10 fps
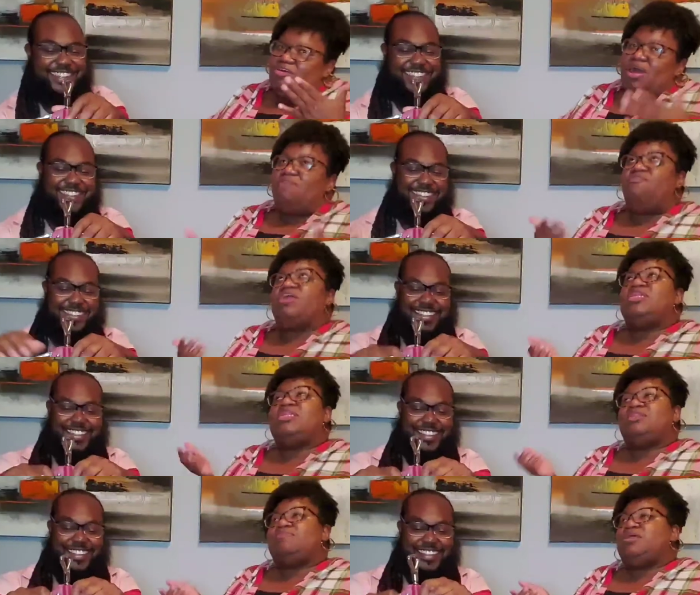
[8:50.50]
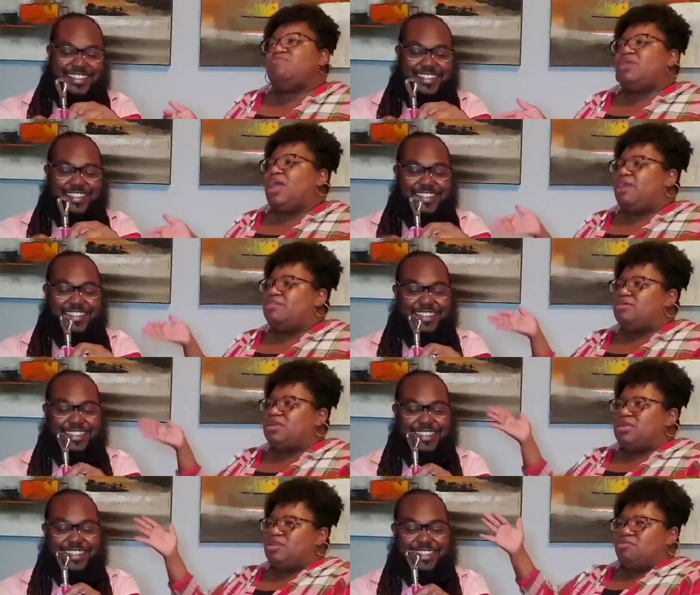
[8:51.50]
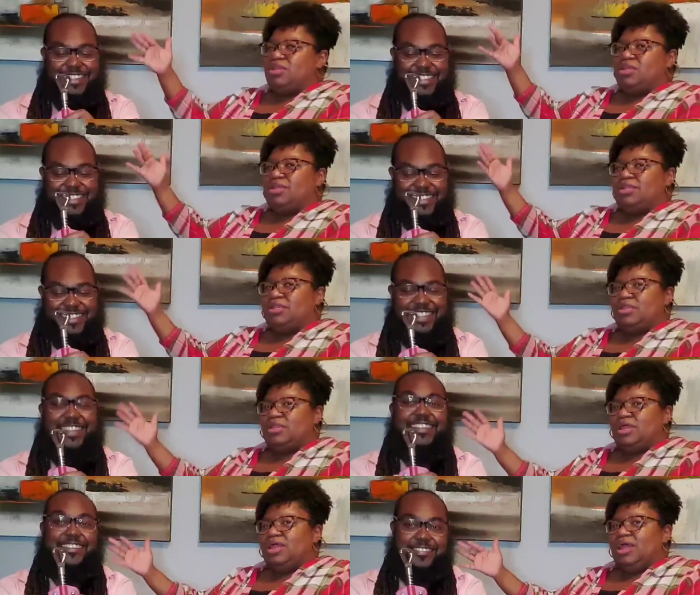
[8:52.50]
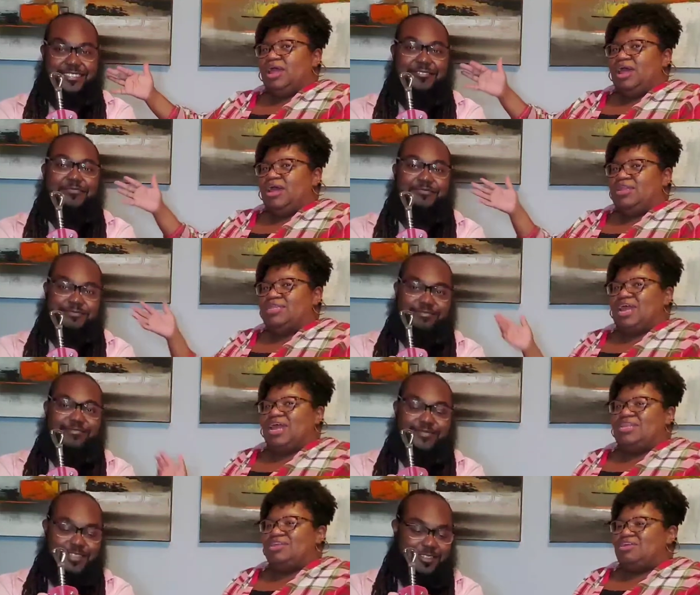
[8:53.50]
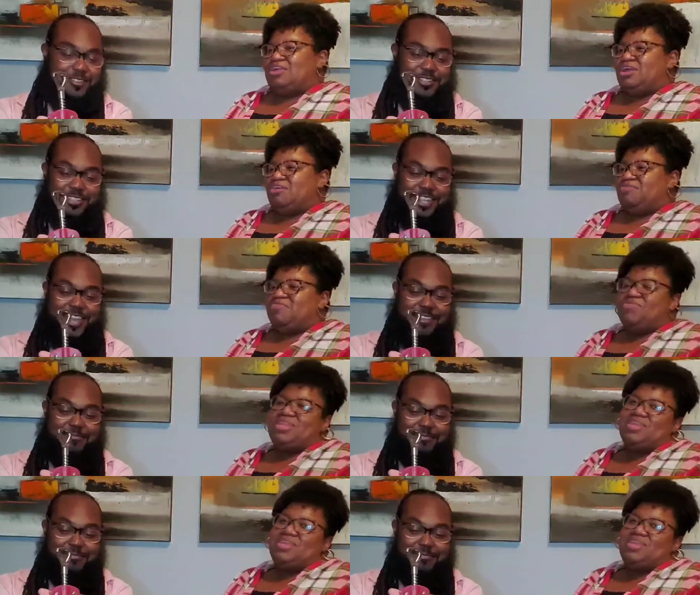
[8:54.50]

Speaker 1: so this is me in real life, so he deals with this all the time. So you know,